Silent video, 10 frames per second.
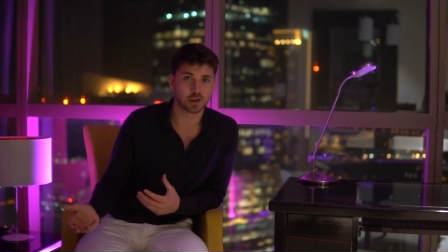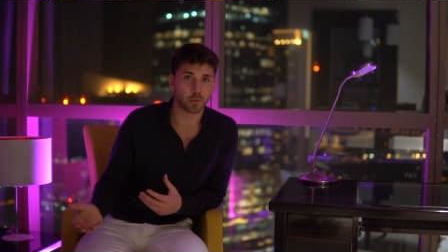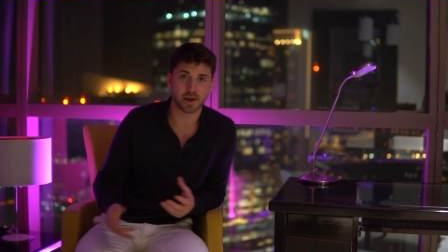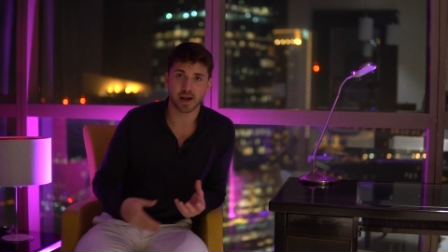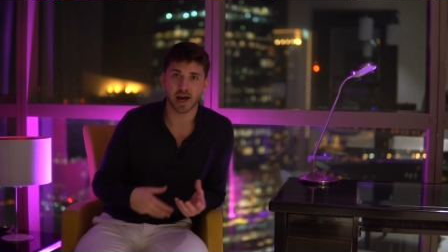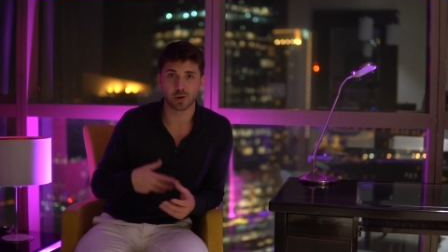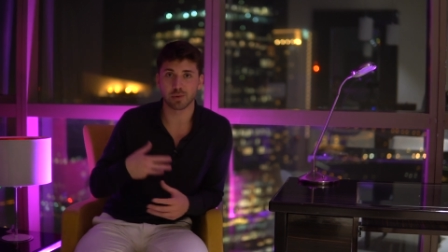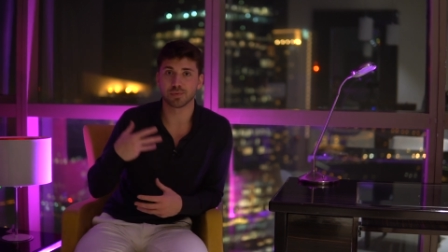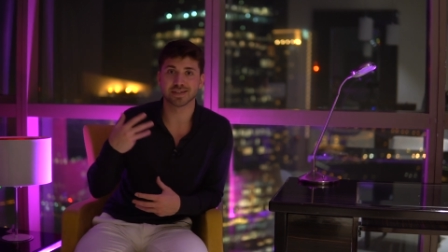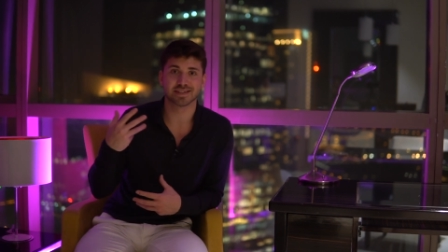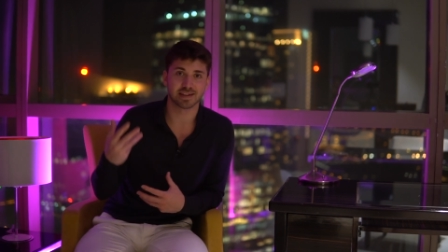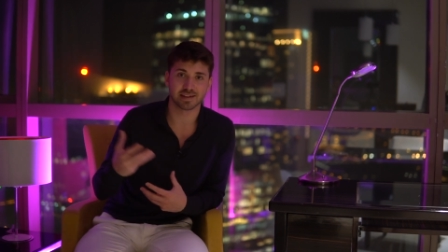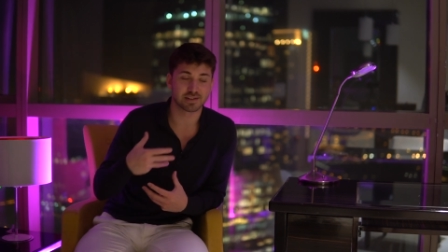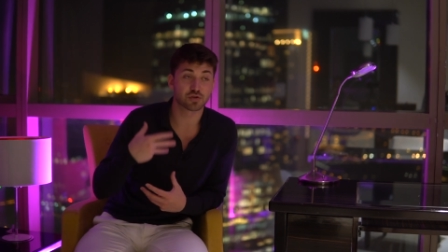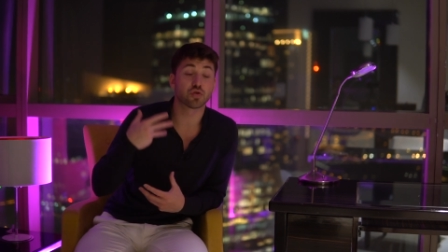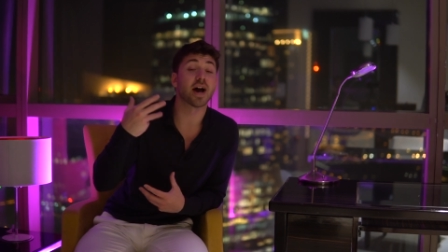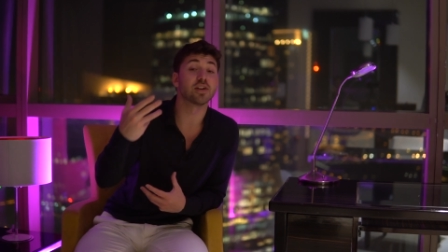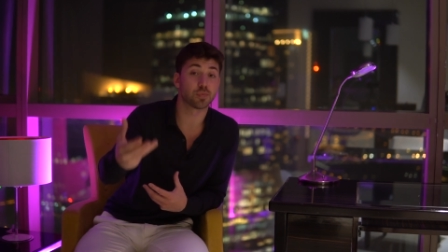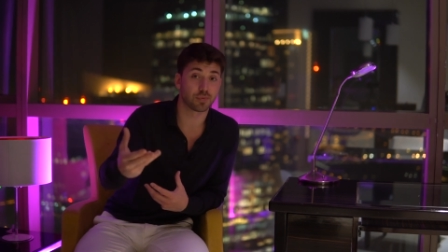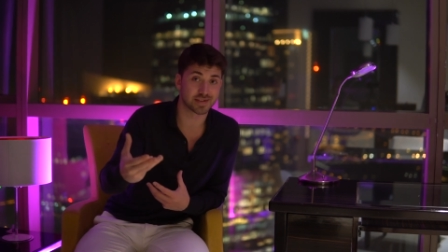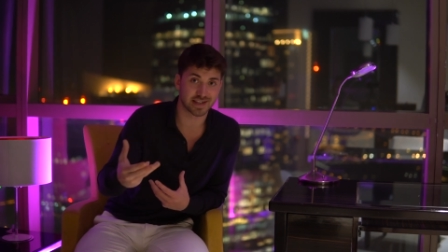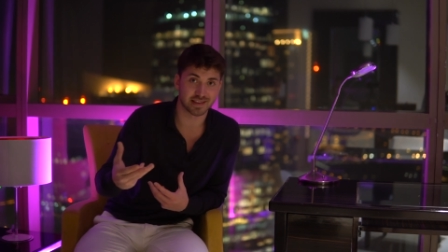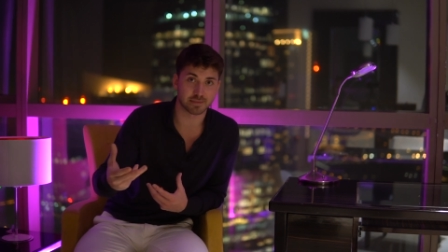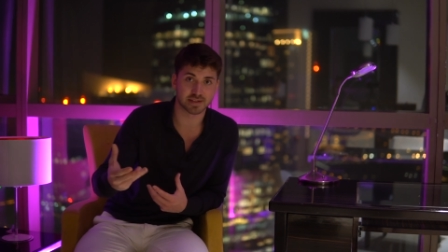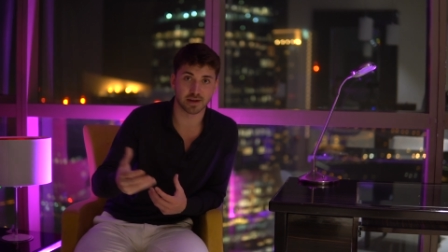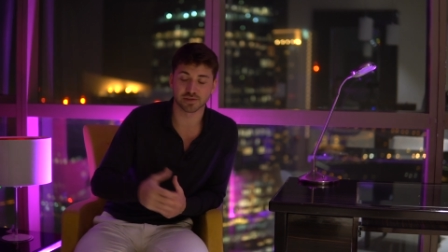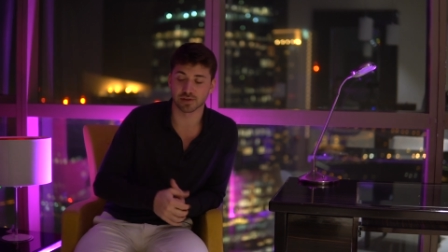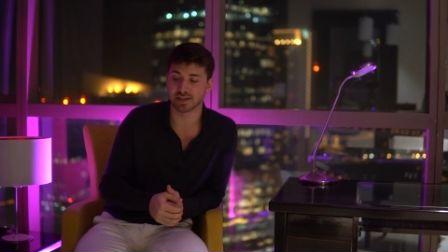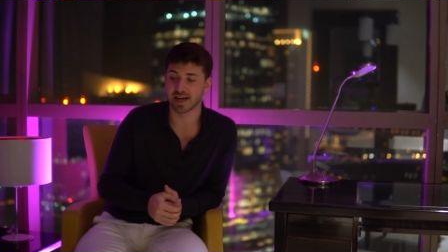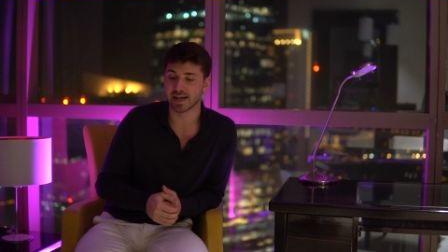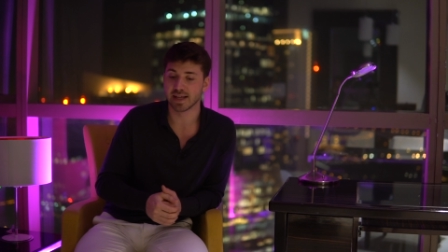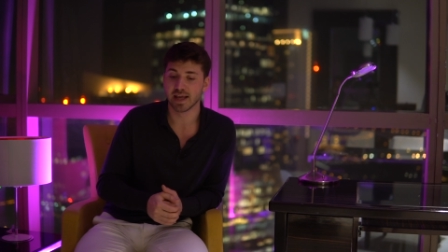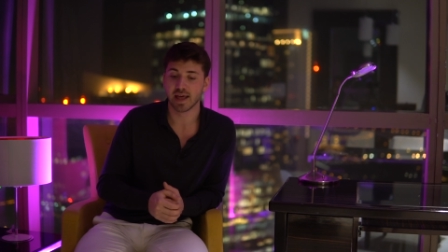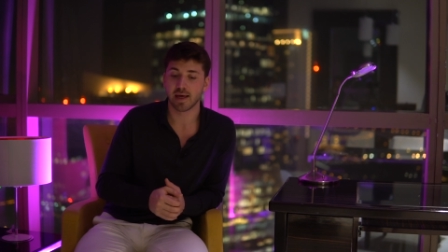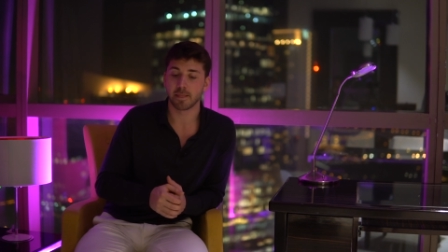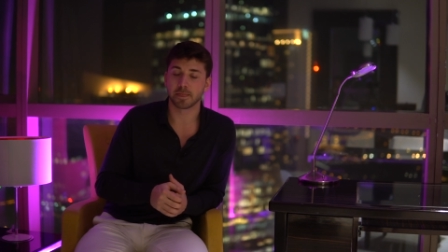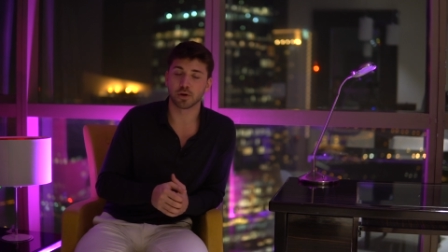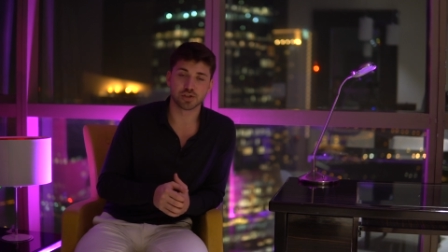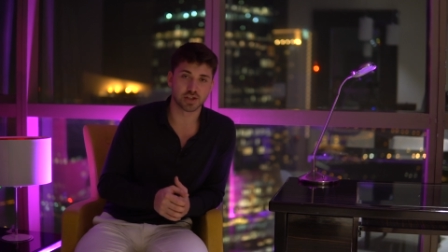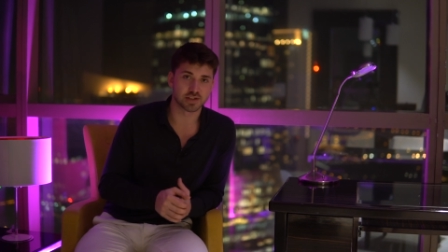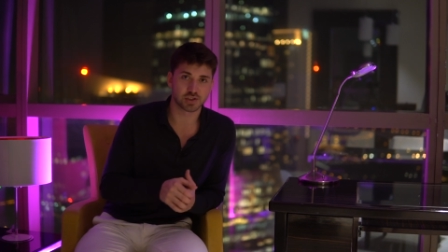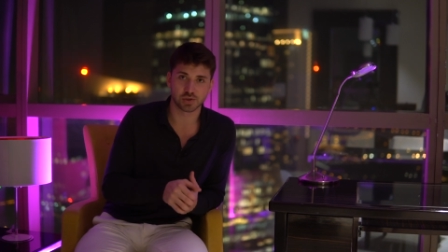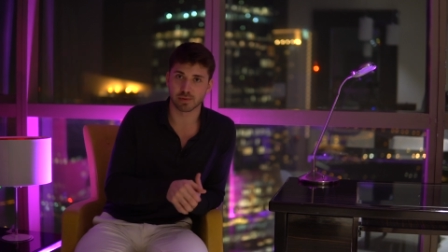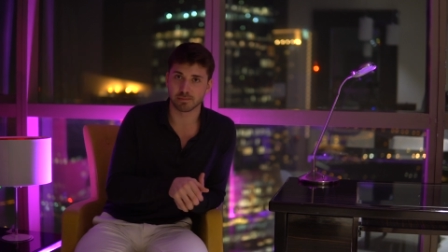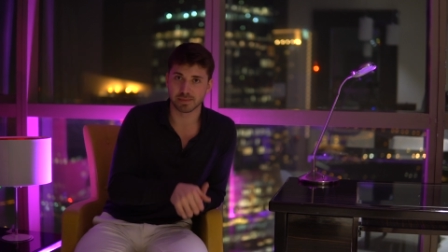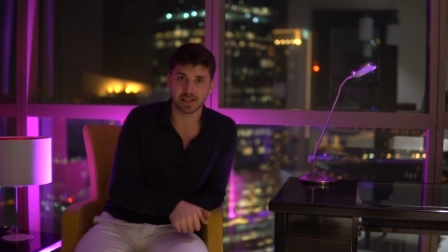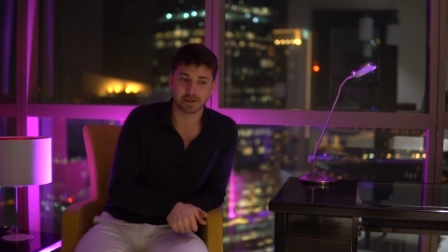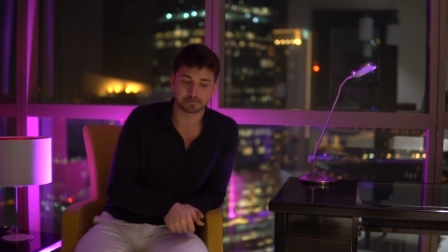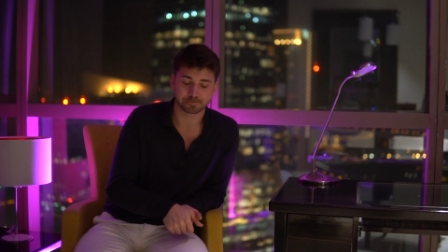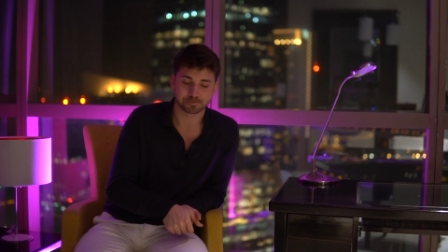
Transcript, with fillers: No matter how they present, try to present themselves online, they're just human being.